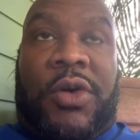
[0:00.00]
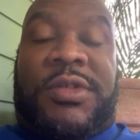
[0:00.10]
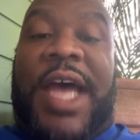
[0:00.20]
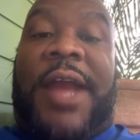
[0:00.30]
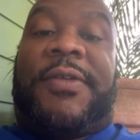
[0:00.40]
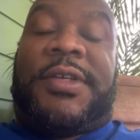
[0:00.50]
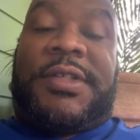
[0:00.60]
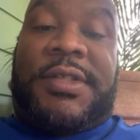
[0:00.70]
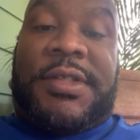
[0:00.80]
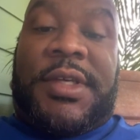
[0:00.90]

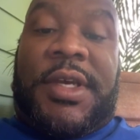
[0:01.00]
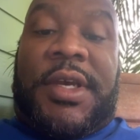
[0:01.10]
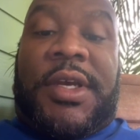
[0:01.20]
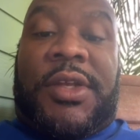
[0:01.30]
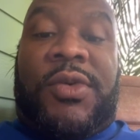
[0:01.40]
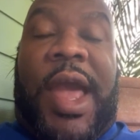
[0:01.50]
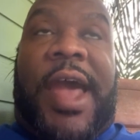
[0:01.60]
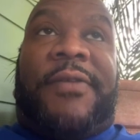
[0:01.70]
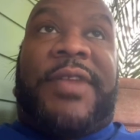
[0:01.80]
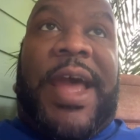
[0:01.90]
Osiris, you
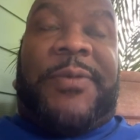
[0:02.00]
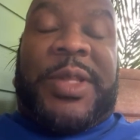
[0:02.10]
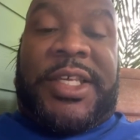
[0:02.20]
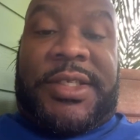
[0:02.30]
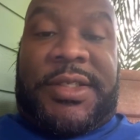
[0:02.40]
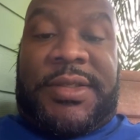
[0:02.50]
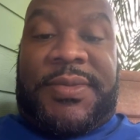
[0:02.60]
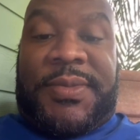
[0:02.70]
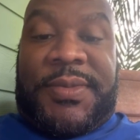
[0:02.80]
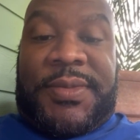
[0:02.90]
have Nephthys,
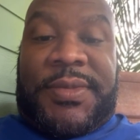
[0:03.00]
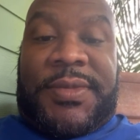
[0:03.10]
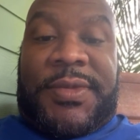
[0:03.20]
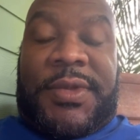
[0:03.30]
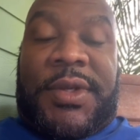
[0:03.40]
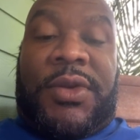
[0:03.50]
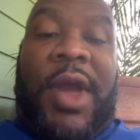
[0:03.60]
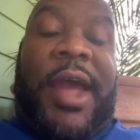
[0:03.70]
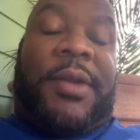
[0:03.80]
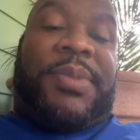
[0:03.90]

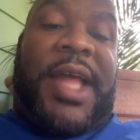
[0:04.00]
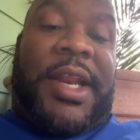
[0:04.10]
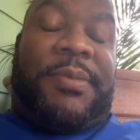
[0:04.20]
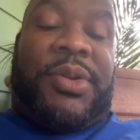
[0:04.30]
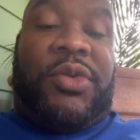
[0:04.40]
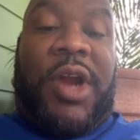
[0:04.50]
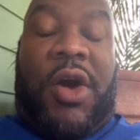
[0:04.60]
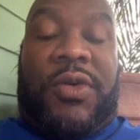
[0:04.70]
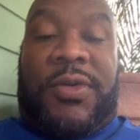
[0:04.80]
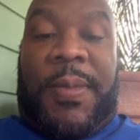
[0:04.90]
you had a planet
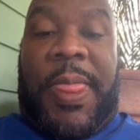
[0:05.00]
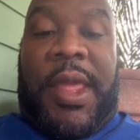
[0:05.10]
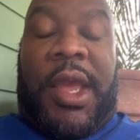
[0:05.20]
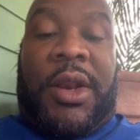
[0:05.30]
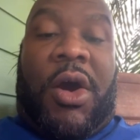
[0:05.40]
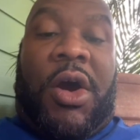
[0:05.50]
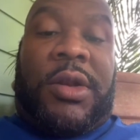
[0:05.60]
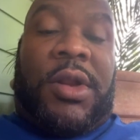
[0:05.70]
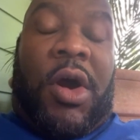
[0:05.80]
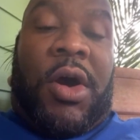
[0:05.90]
Pluto, and
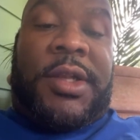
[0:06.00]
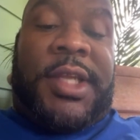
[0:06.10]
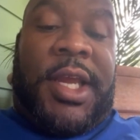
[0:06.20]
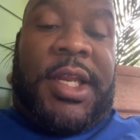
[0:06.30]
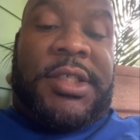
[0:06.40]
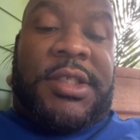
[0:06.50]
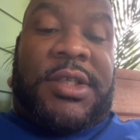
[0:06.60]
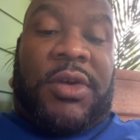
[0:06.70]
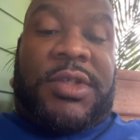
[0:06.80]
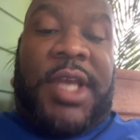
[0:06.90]
all deities
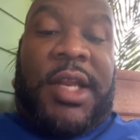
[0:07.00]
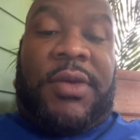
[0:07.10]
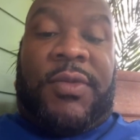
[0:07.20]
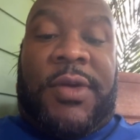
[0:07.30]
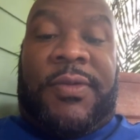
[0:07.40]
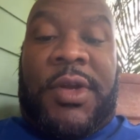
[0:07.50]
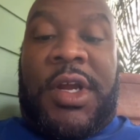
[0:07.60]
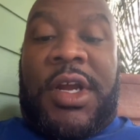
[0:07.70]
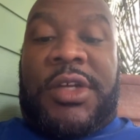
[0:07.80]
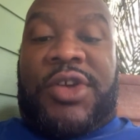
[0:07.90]
associated with
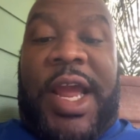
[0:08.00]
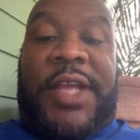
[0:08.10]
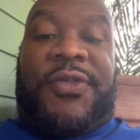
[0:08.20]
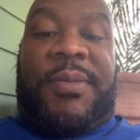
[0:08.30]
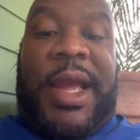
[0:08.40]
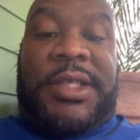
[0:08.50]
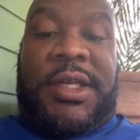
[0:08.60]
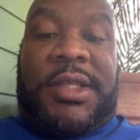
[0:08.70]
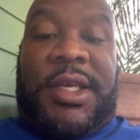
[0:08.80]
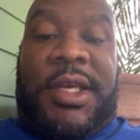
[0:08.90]

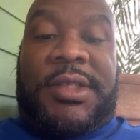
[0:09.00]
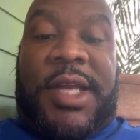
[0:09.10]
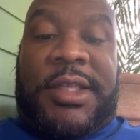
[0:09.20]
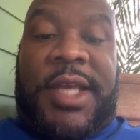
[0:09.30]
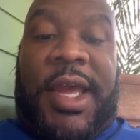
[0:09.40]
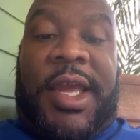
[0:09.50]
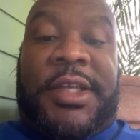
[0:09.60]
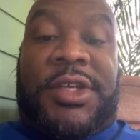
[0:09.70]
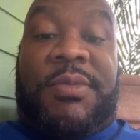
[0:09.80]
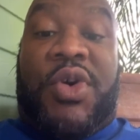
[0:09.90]
transformation and things like
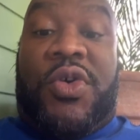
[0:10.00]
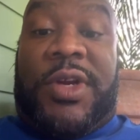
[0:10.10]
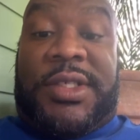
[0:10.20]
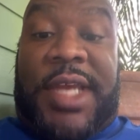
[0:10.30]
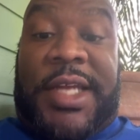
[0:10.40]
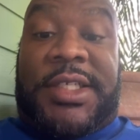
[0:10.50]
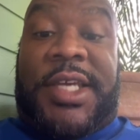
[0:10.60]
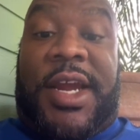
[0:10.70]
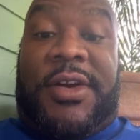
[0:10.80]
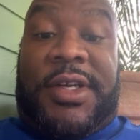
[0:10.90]
that. Is your moon in
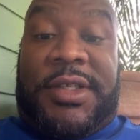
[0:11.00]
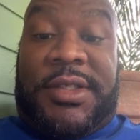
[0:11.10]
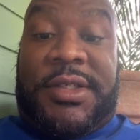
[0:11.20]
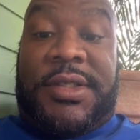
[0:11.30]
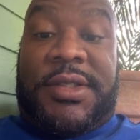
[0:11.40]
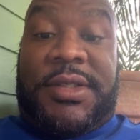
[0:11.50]
Sagittarius?